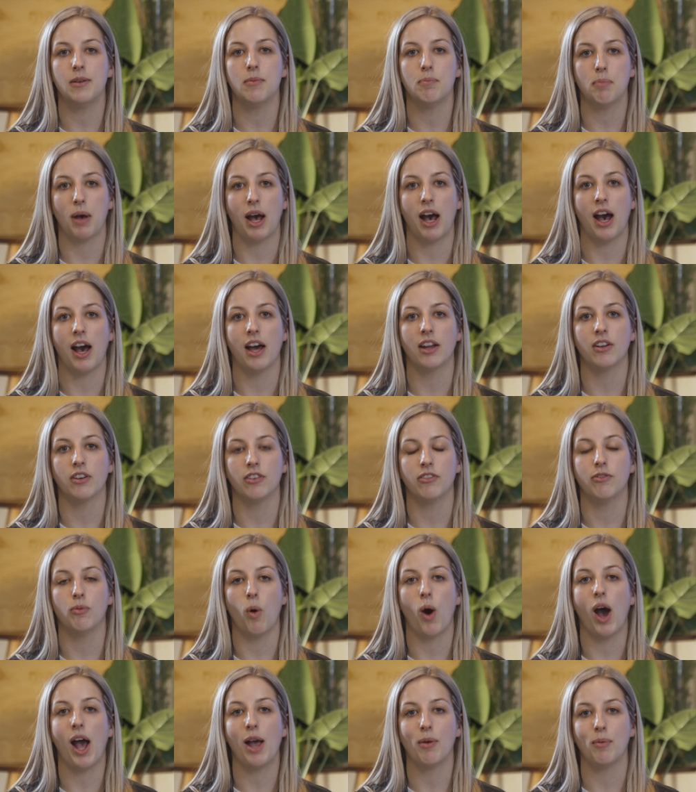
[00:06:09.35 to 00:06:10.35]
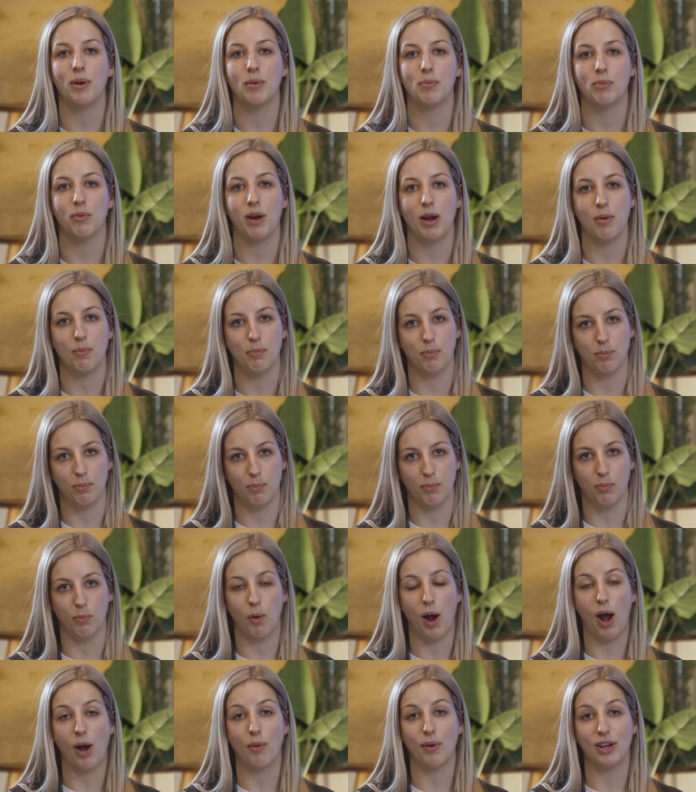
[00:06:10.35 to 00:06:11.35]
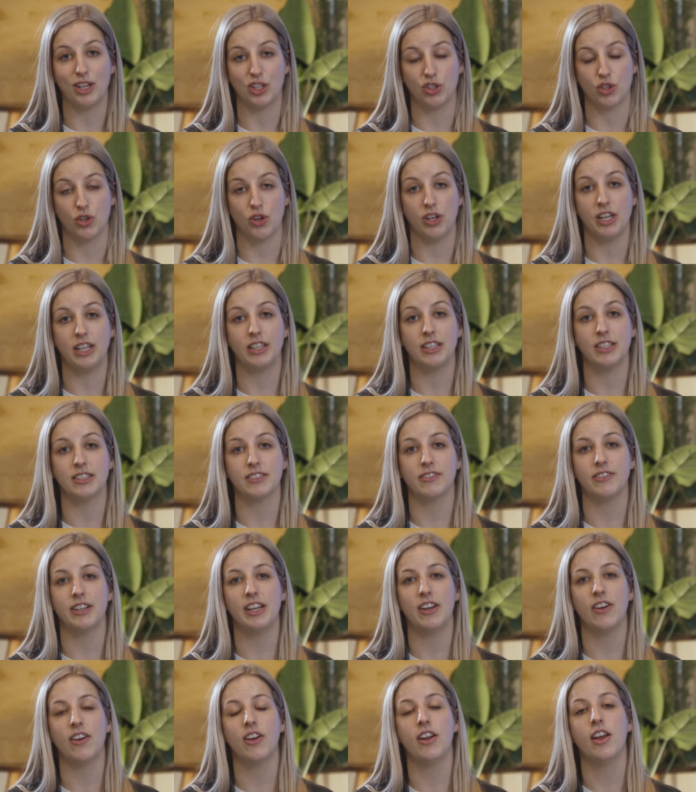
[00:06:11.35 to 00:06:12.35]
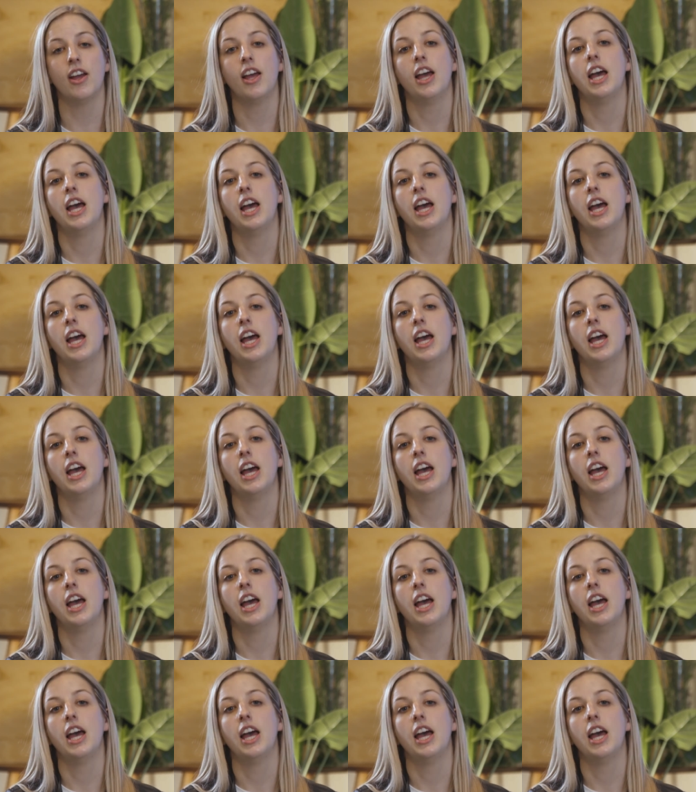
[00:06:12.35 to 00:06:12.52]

part of why we're shooting this video,